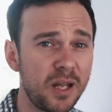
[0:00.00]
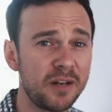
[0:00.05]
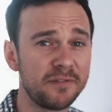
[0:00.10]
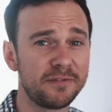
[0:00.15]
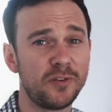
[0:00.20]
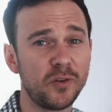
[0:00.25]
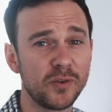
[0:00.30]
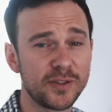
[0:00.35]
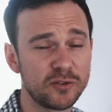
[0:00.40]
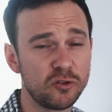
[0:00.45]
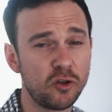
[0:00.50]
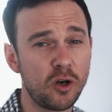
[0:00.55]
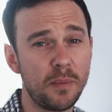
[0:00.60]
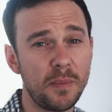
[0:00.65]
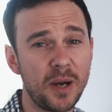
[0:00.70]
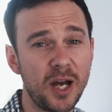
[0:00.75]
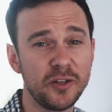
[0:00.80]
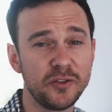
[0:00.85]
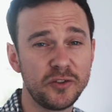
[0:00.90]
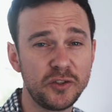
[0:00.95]
Blunt force
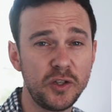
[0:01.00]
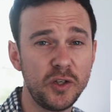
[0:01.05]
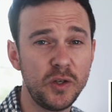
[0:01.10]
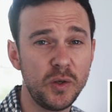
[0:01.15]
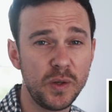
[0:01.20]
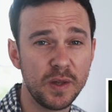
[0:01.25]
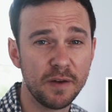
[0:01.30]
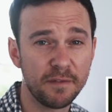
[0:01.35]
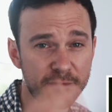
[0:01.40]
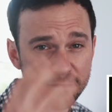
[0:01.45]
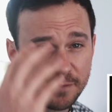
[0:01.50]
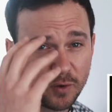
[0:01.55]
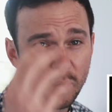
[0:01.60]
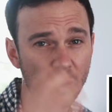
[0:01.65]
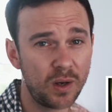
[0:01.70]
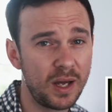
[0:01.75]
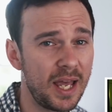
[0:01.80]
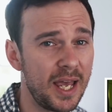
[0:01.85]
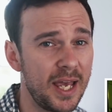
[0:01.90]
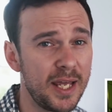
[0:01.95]
trauma to the
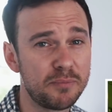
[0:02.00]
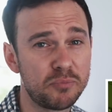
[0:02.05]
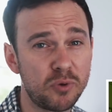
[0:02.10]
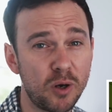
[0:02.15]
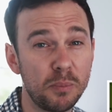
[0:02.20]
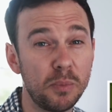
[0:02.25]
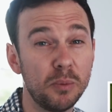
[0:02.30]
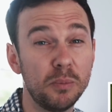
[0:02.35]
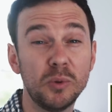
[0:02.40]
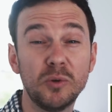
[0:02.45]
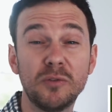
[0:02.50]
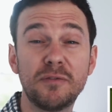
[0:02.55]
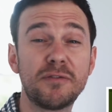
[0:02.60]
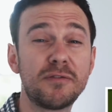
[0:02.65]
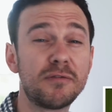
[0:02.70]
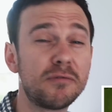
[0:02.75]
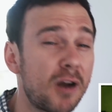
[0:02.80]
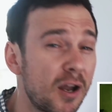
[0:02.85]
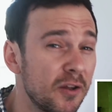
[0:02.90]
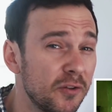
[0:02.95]
forehead, probable
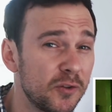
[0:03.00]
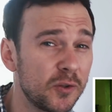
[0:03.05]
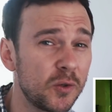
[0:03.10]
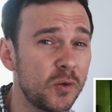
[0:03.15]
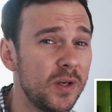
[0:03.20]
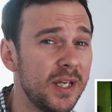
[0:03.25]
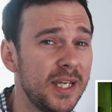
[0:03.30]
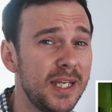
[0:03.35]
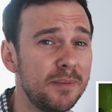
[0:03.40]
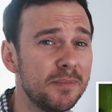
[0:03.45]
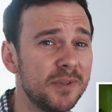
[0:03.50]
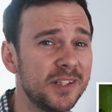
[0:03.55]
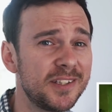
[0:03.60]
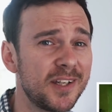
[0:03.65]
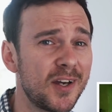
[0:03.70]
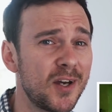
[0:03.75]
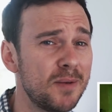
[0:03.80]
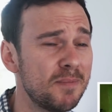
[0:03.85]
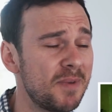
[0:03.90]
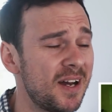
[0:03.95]
frontal
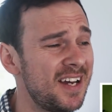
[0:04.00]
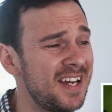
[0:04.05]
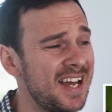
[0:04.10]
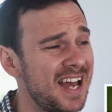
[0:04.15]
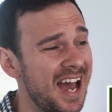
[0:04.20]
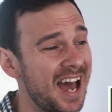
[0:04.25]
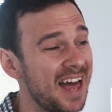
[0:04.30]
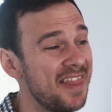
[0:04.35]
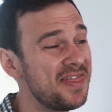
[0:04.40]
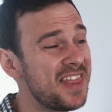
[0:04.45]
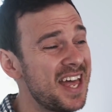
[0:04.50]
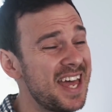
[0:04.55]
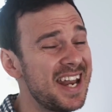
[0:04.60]
hematoma, and